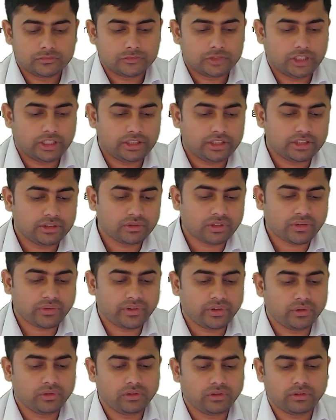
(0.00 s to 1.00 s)
In this what we
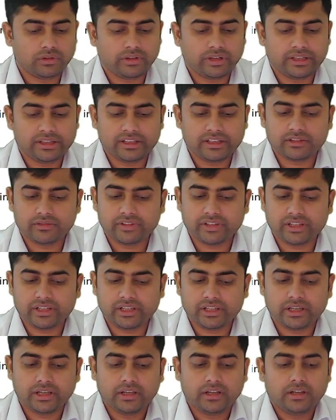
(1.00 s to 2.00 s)
do? In this
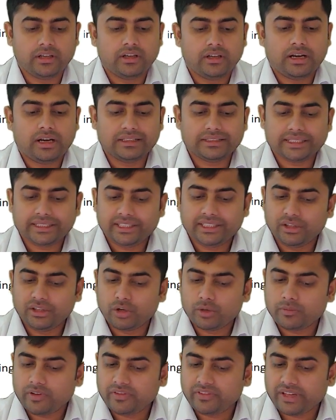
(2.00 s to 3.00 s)
we assign the
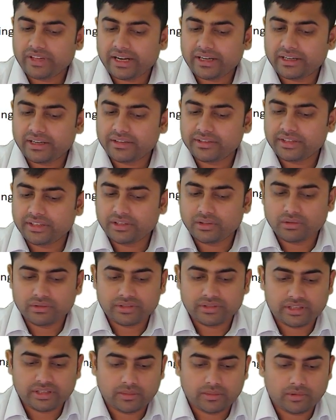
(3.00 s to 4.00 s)
group of characters enclosed
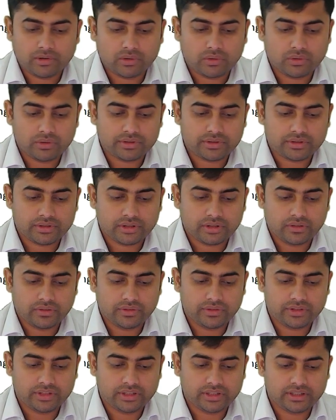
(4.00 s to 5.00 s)
in double quotes. If you
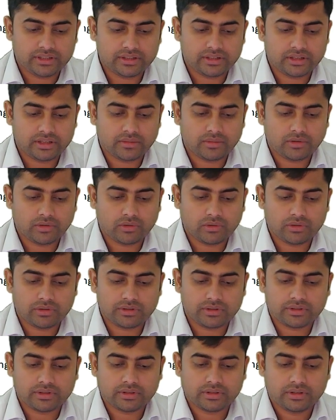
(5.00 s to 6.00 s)
see, this is the double
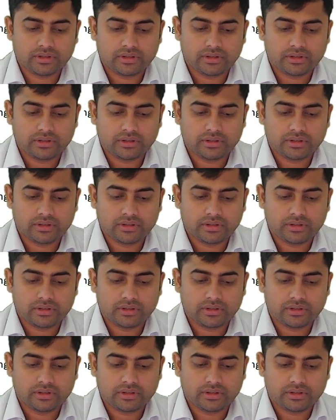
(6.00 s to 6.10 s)
quotes.